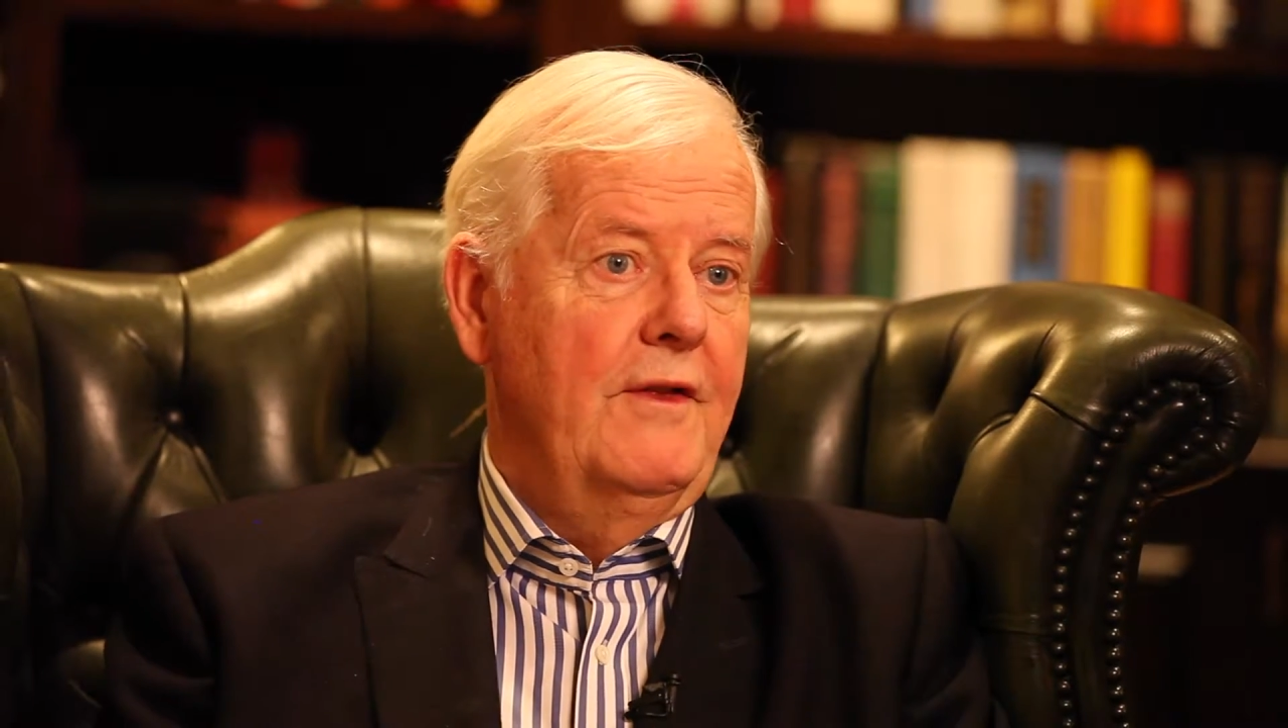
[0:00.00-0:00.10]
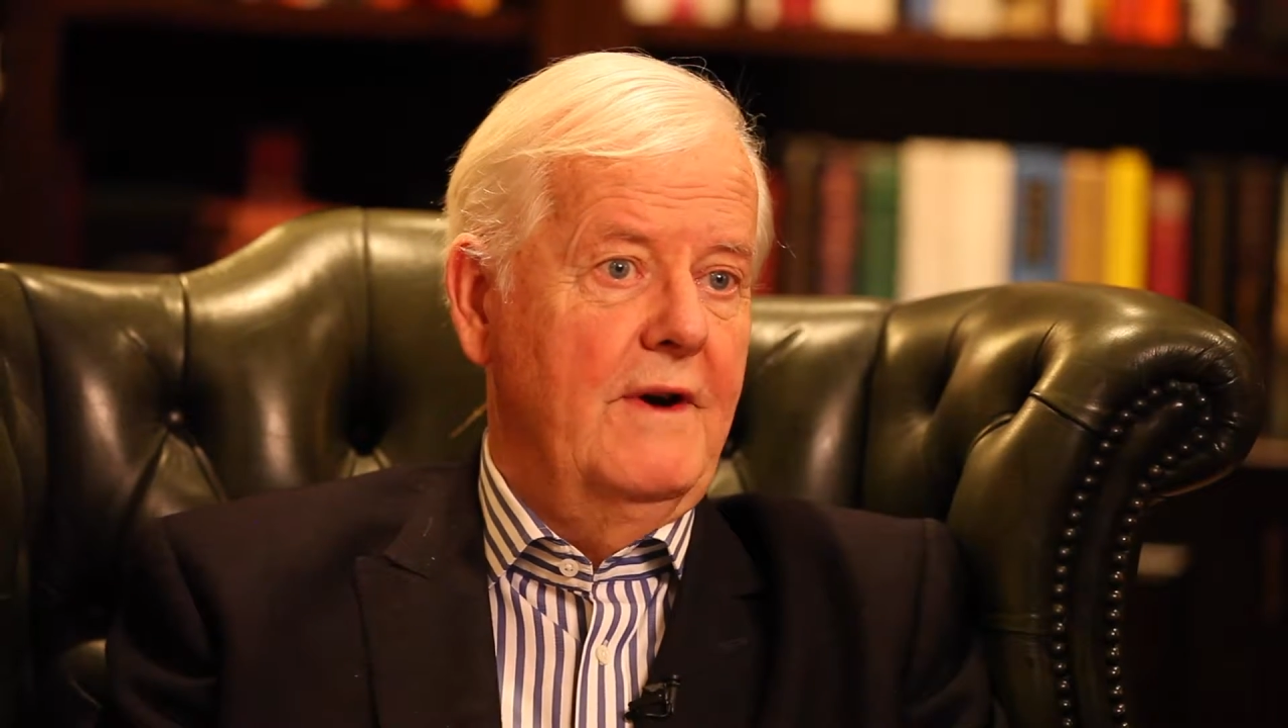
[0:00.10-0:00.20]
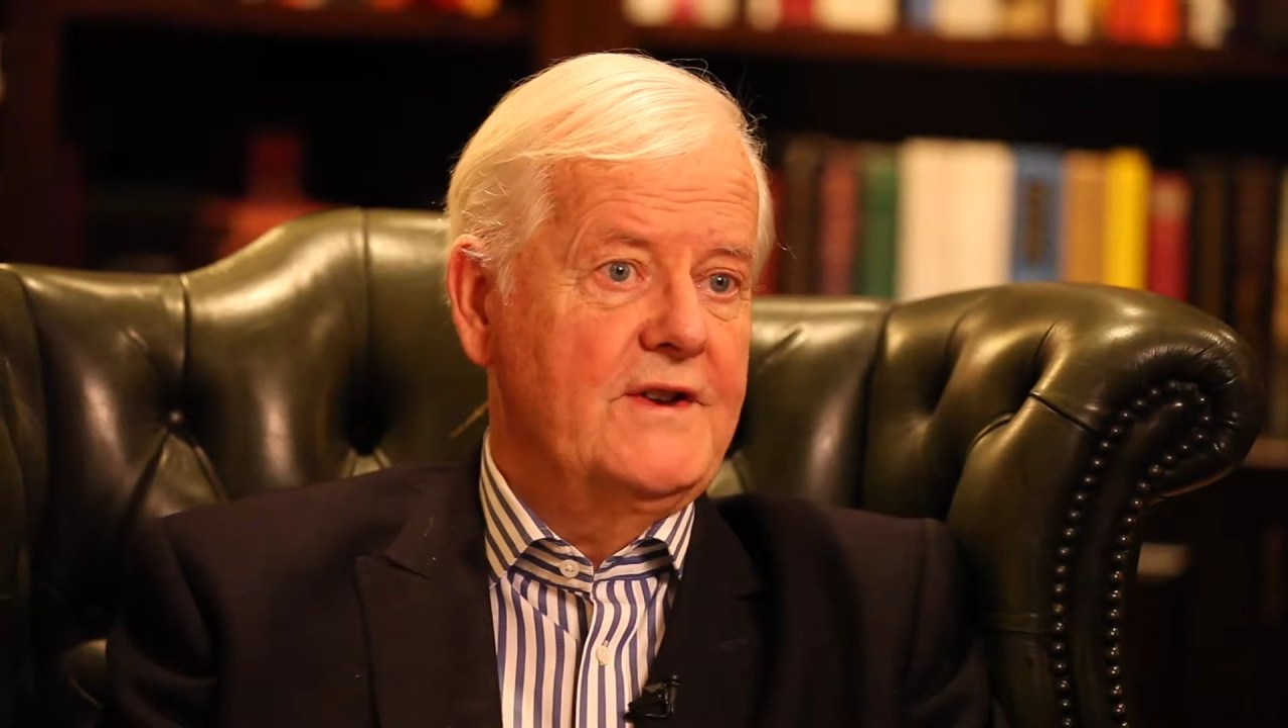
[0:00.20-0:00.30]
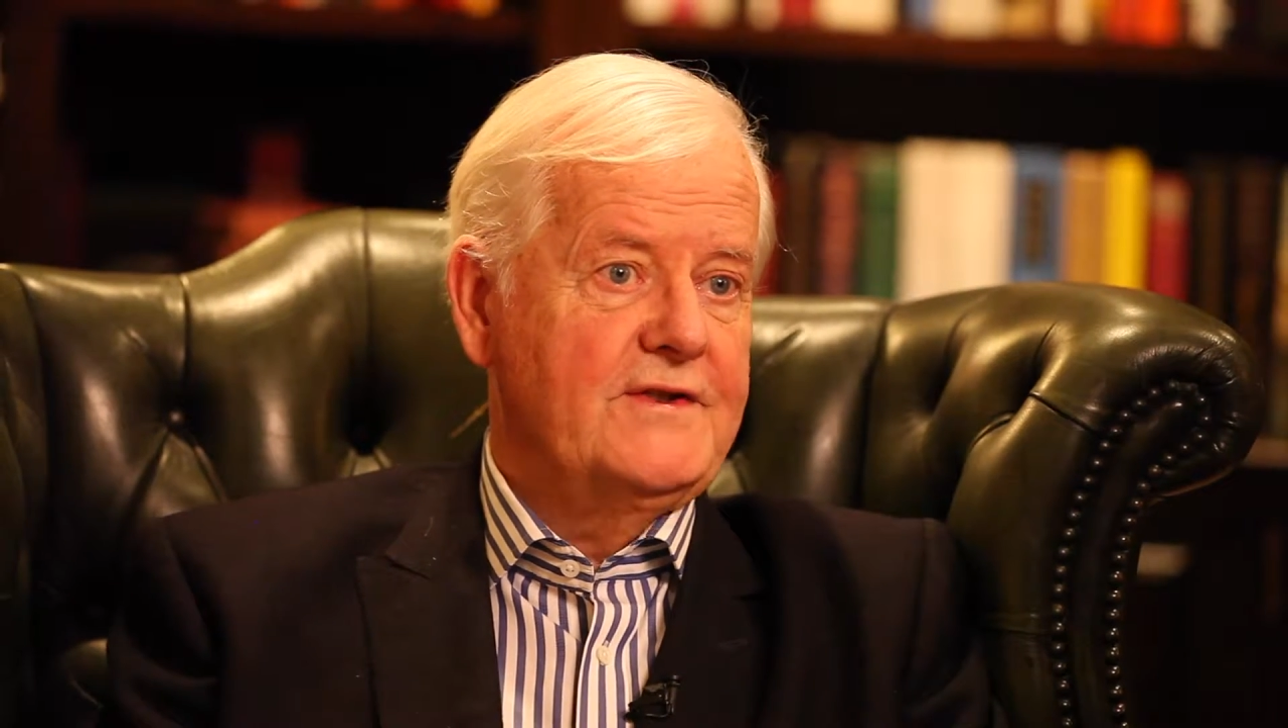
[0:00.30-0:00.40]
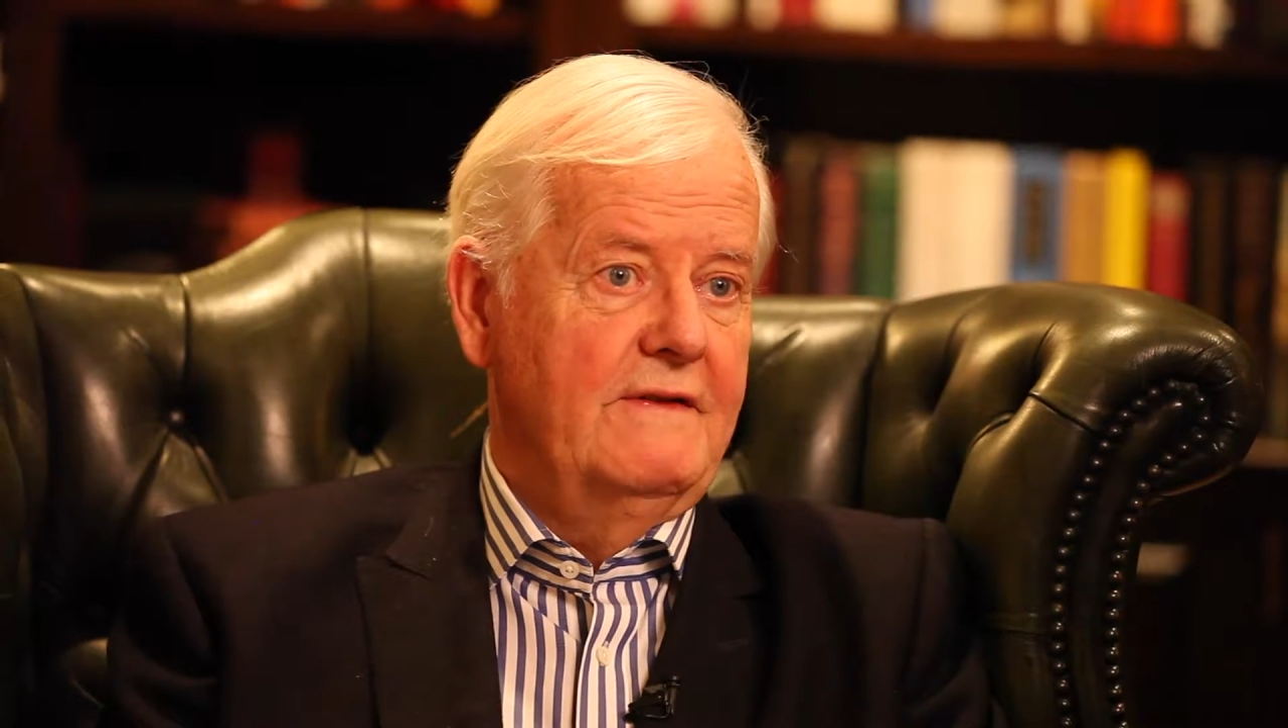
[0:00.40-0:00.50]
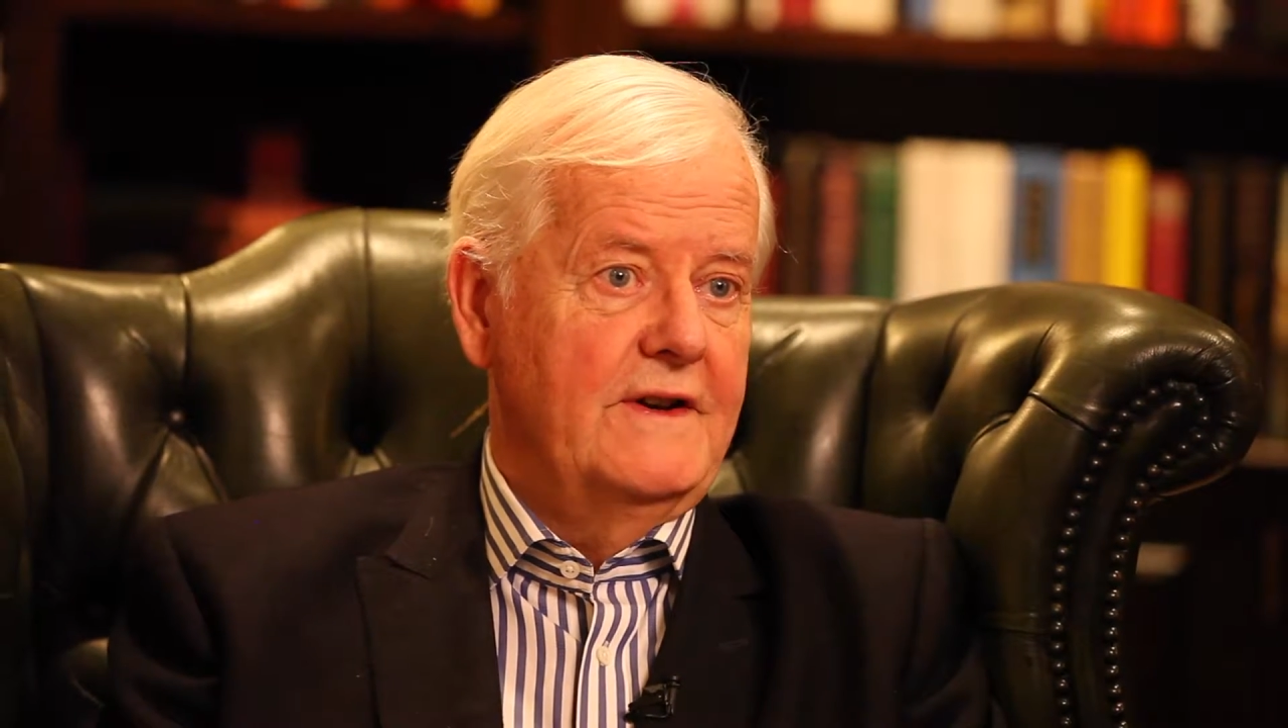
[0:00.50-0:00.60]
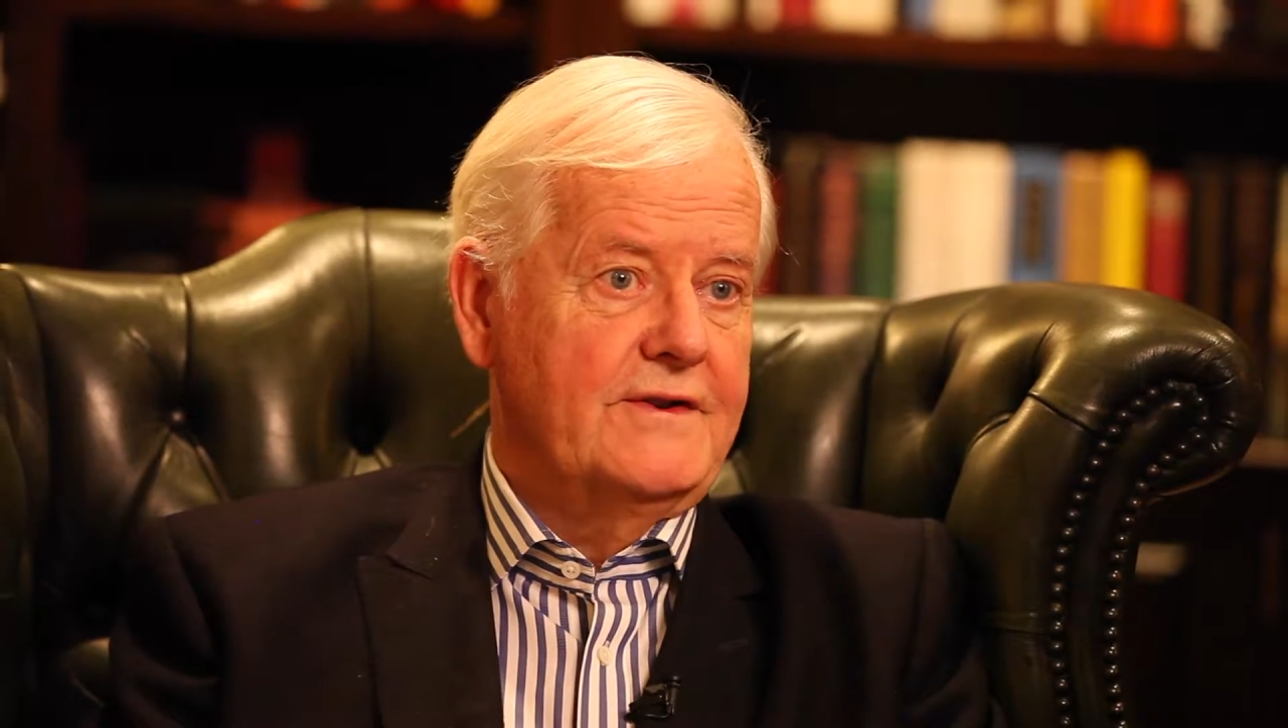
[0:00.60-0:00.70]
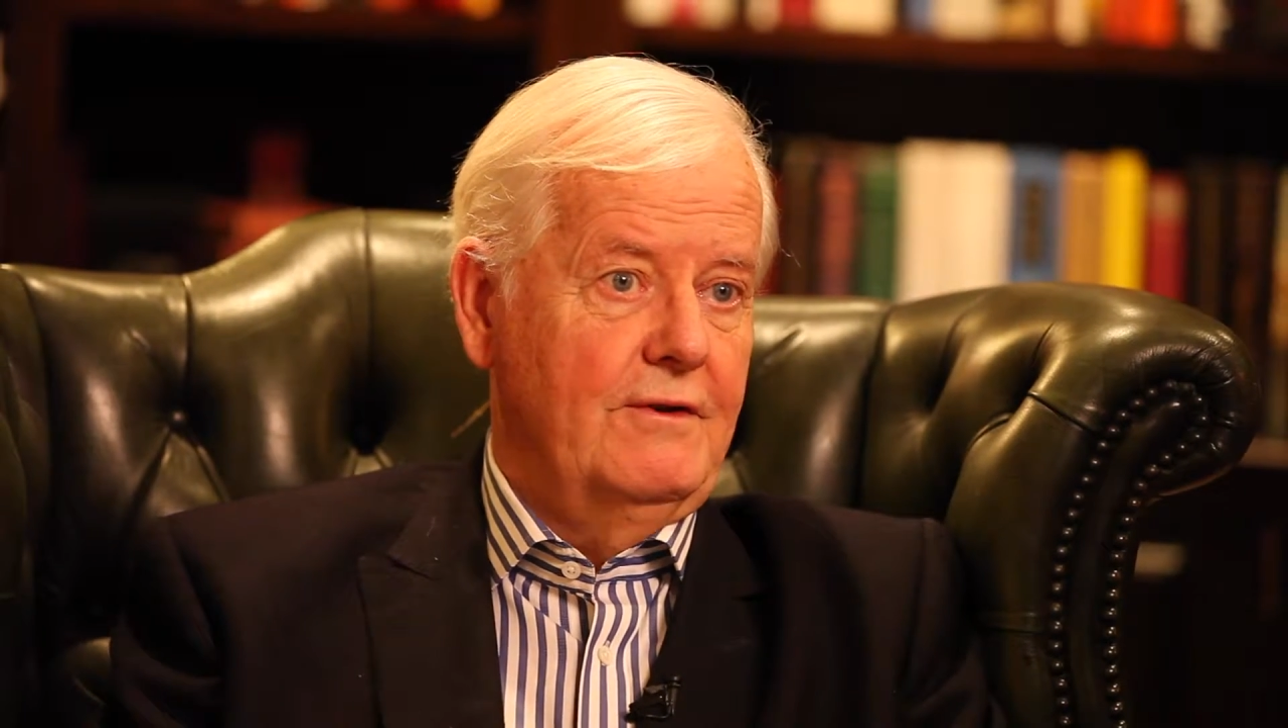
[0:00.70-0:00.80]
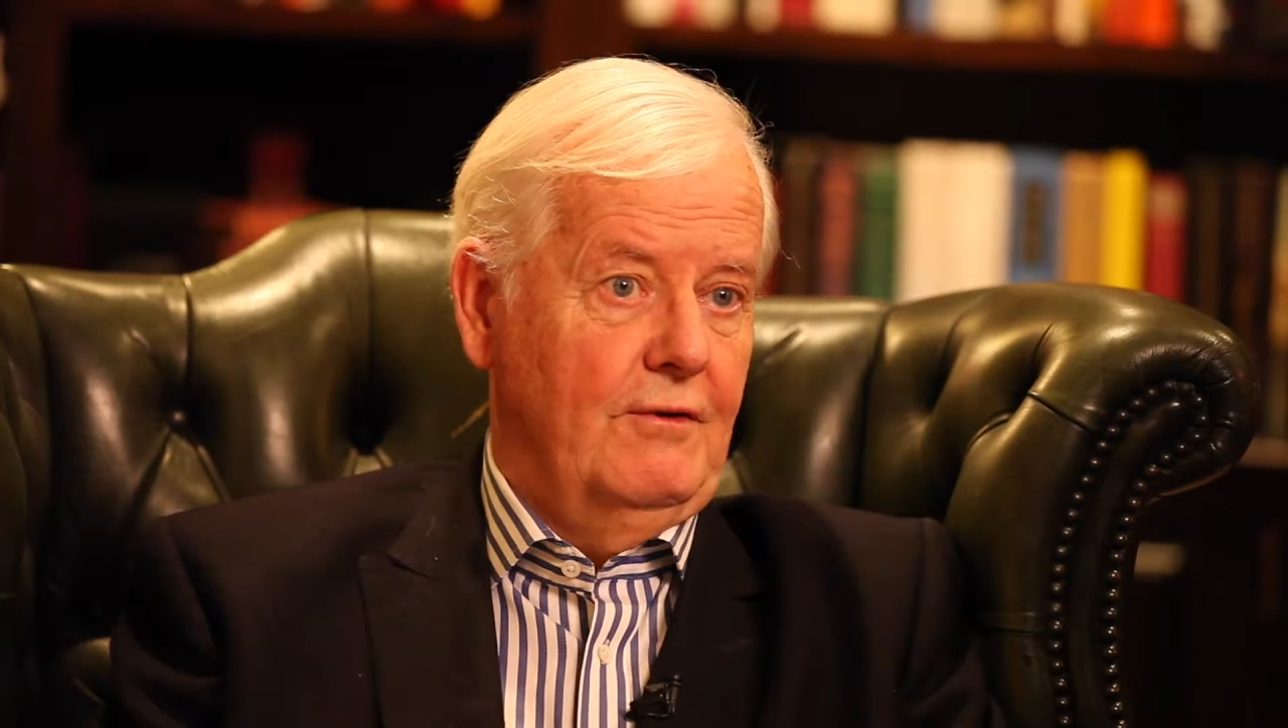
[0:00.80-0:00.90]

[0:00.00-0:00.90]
the rest of us